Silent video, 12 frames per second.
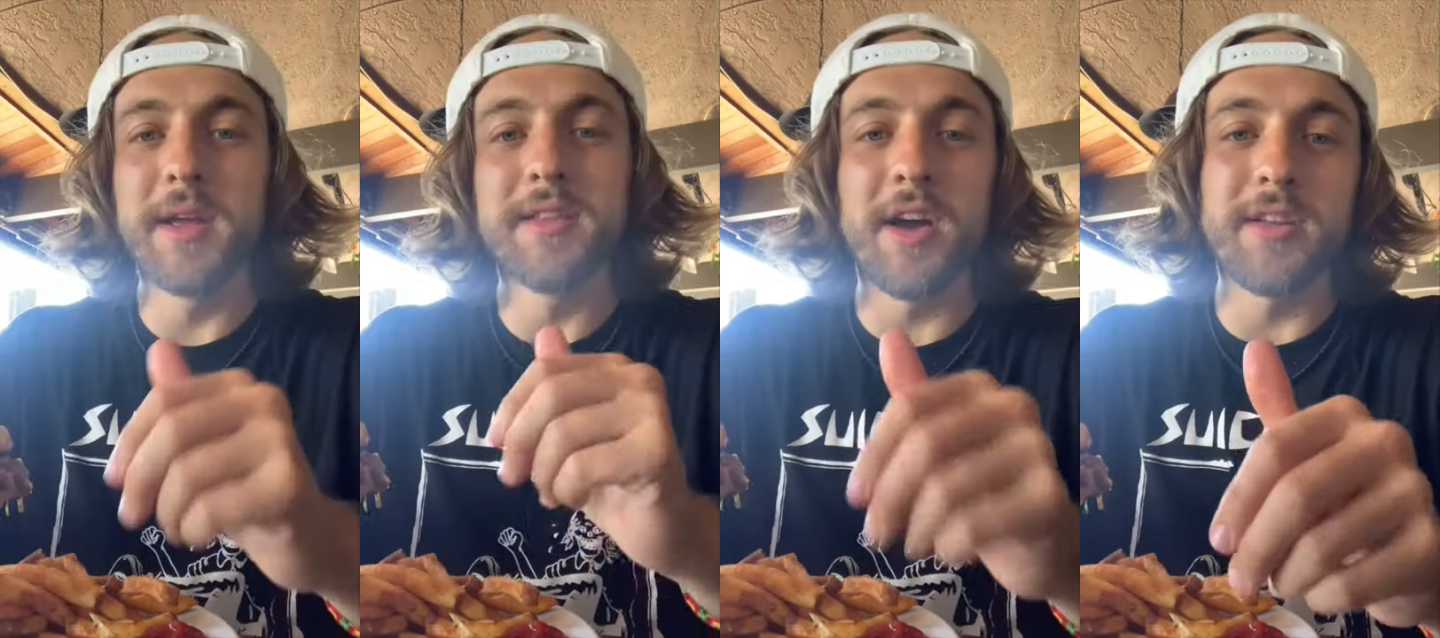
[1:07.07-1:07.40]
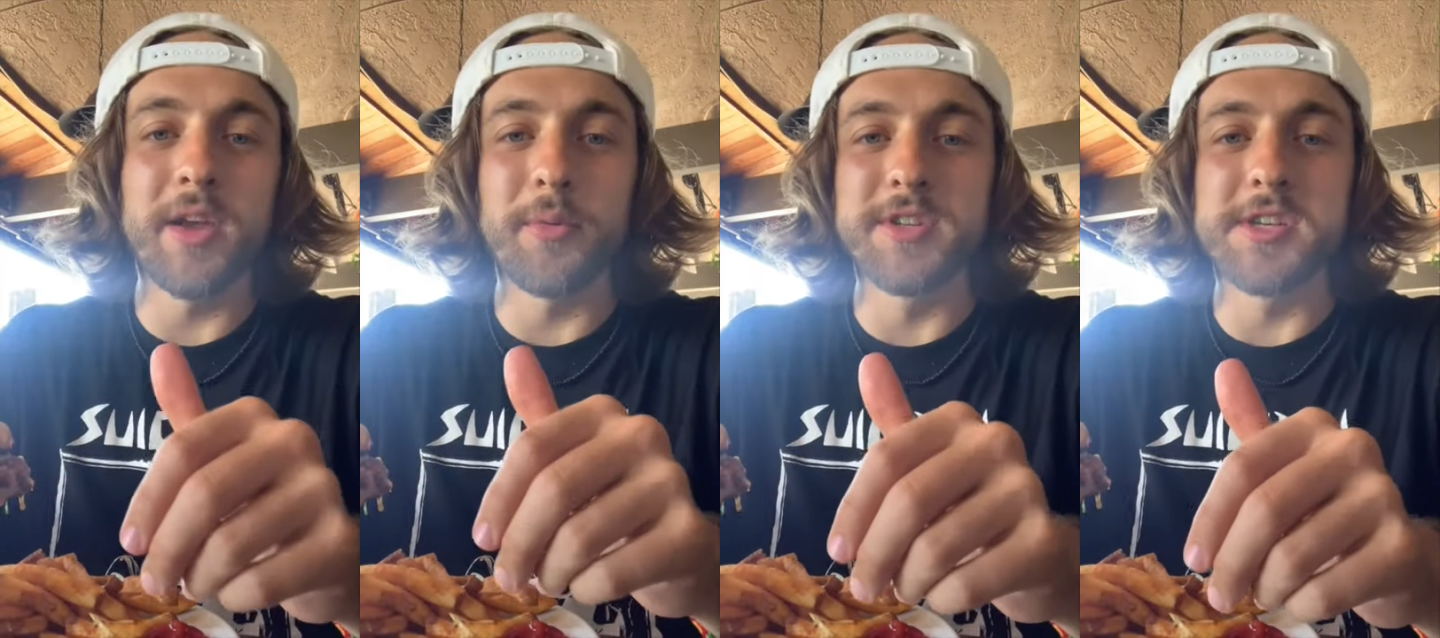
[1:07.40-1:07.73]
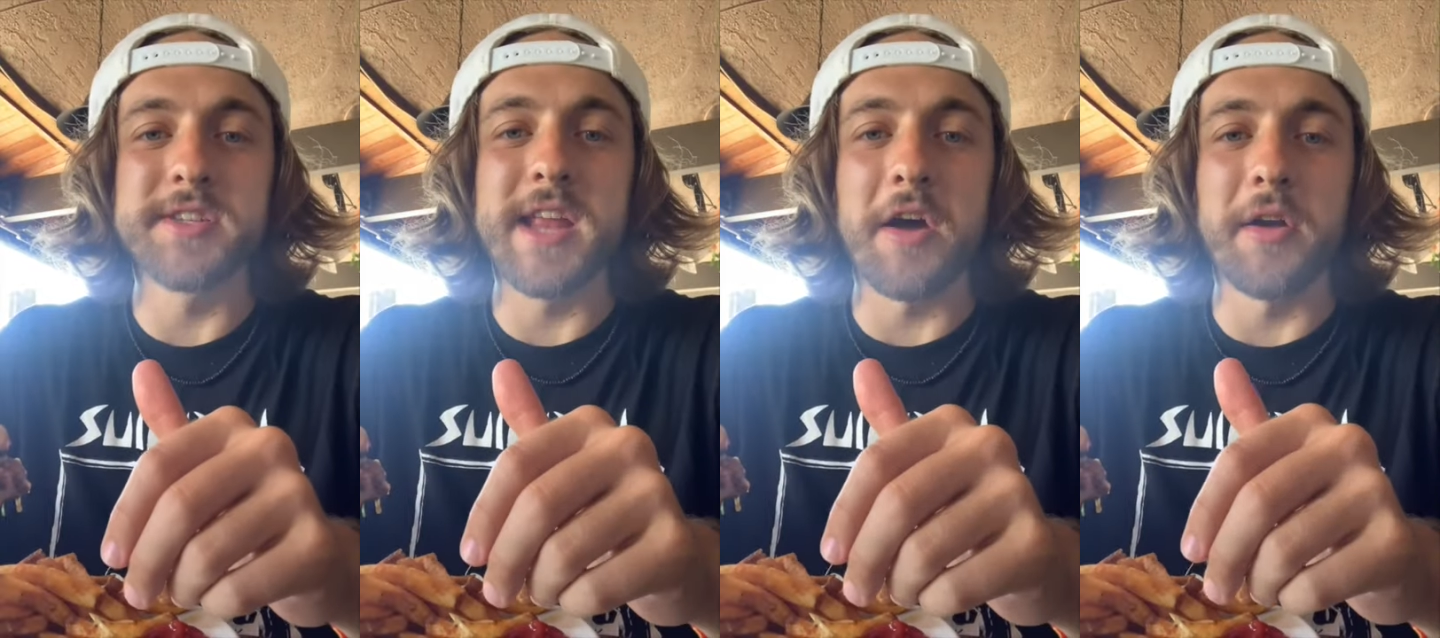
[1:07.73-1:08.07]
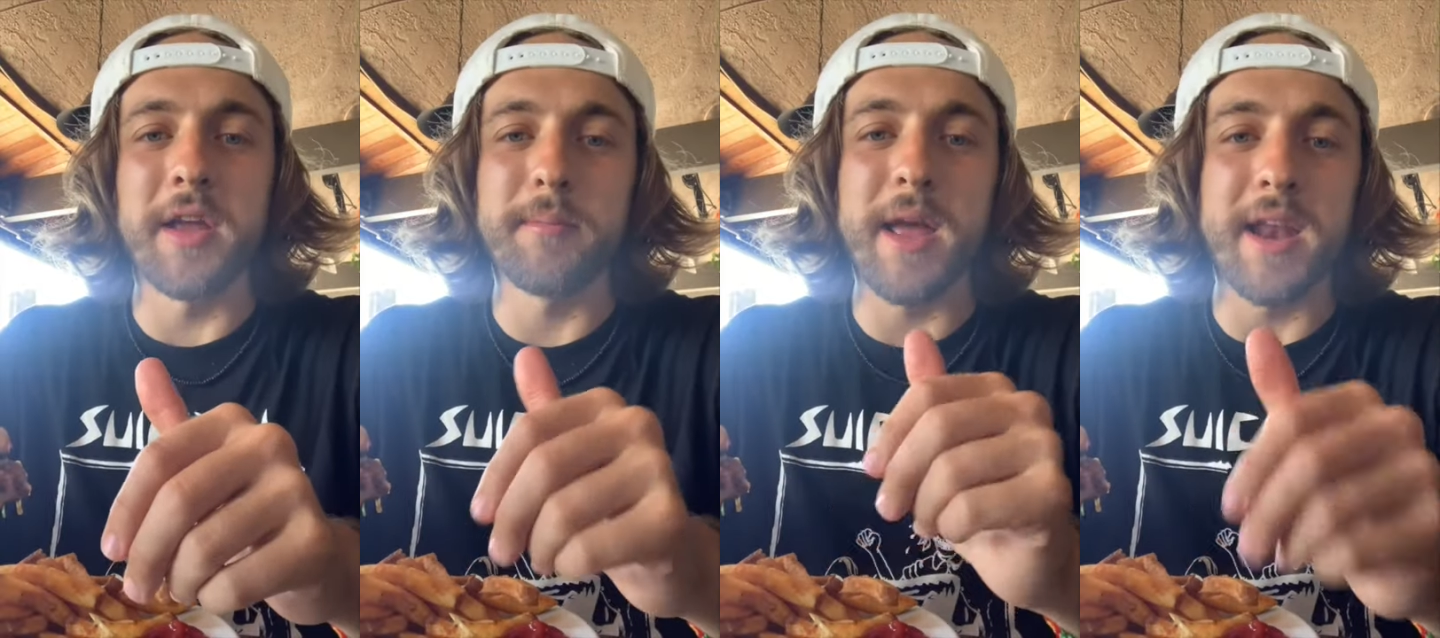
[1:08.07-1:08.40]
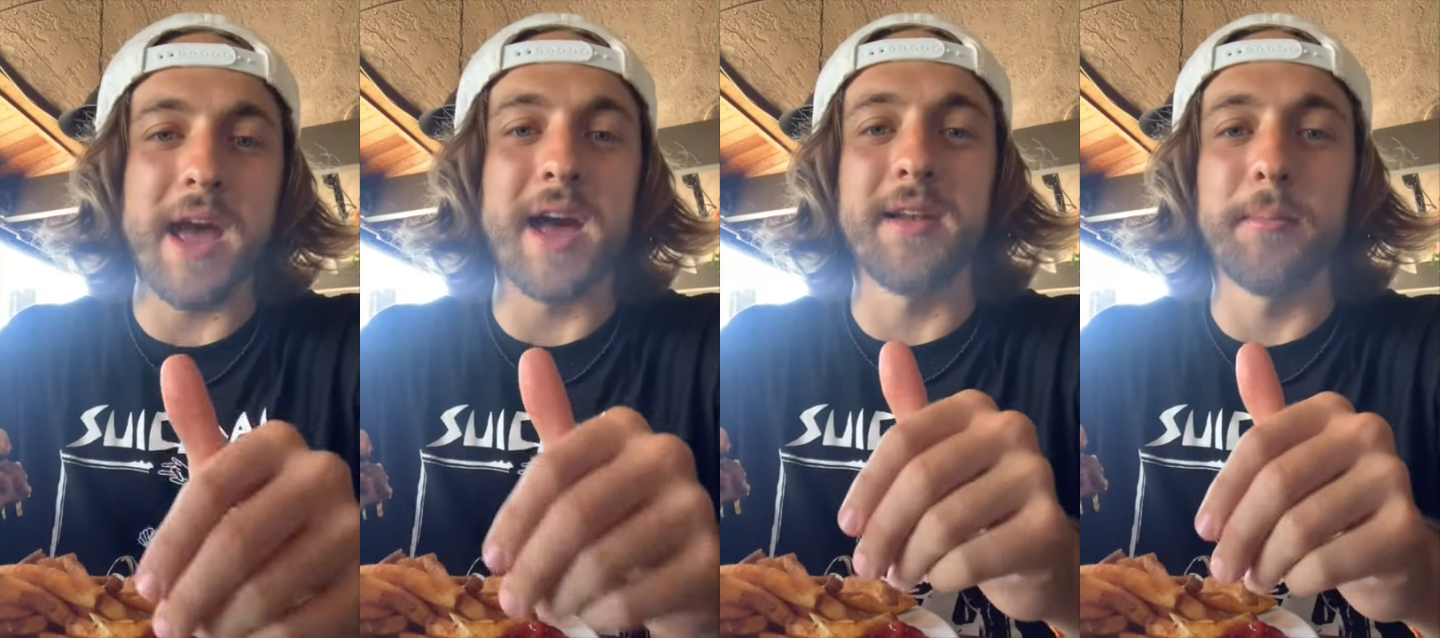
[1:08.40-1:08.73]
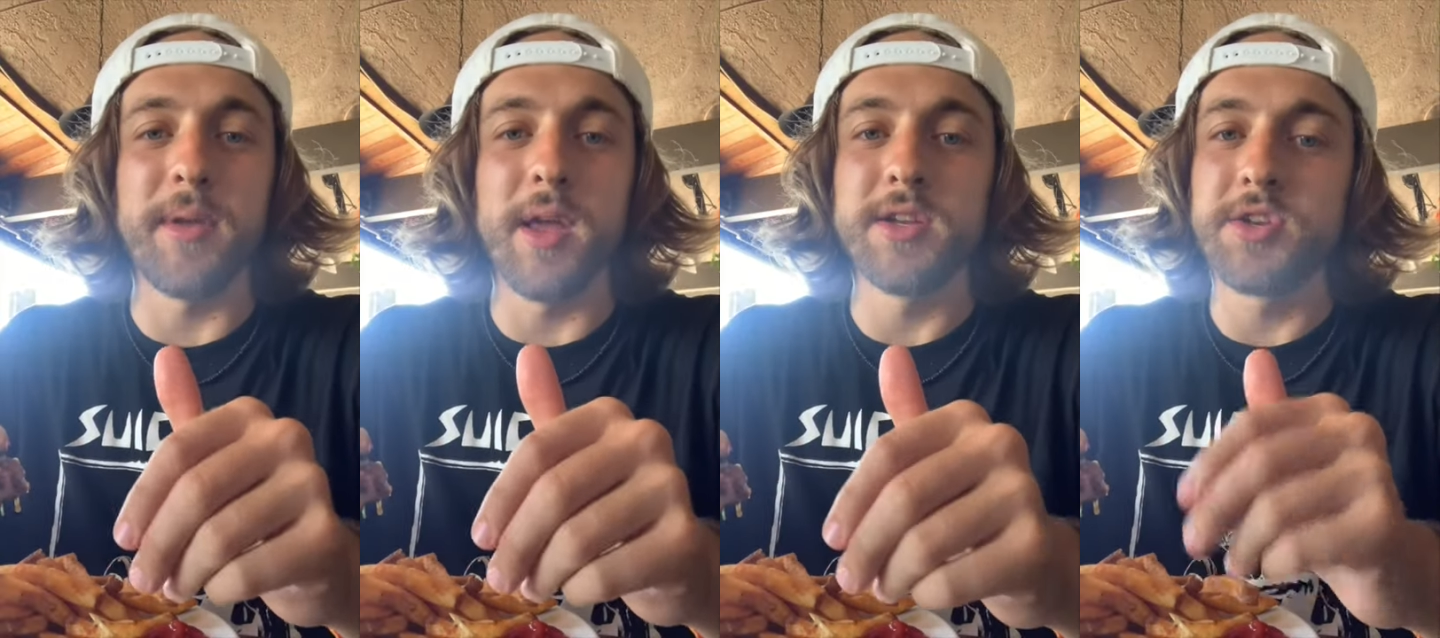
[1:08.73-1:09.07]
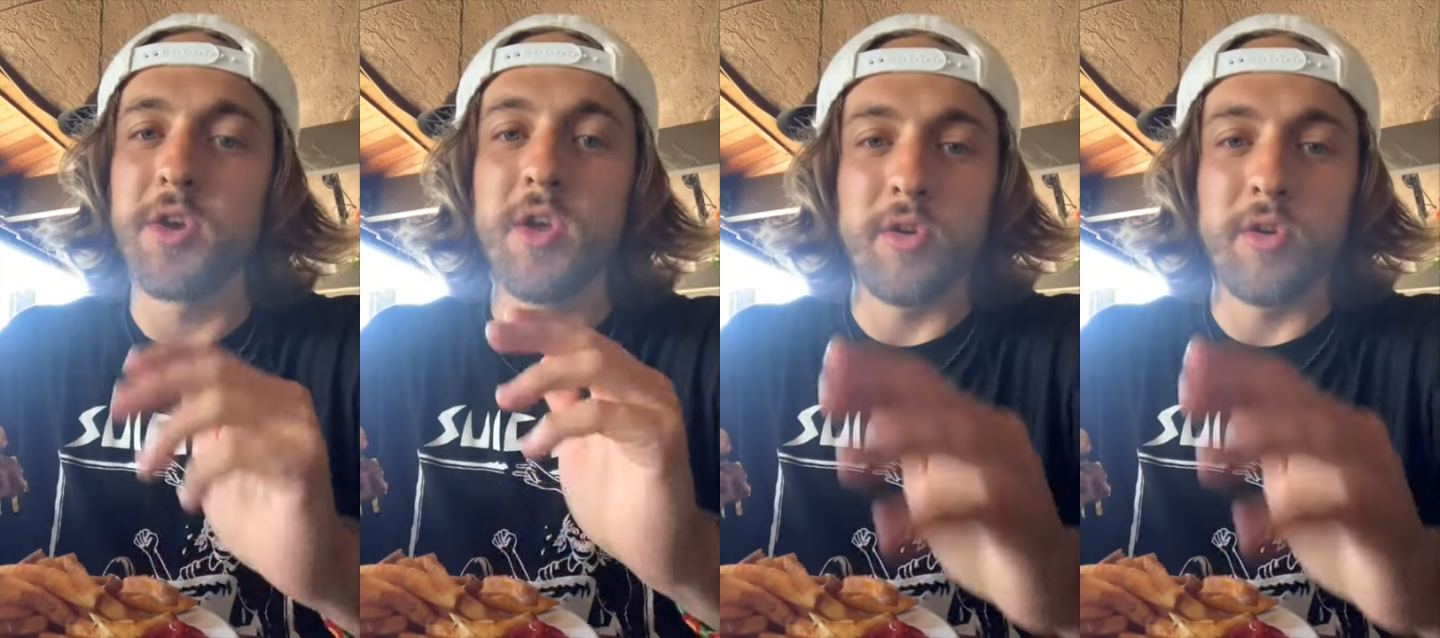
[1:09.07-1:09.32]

and Dante were just down at Manhattan Beach.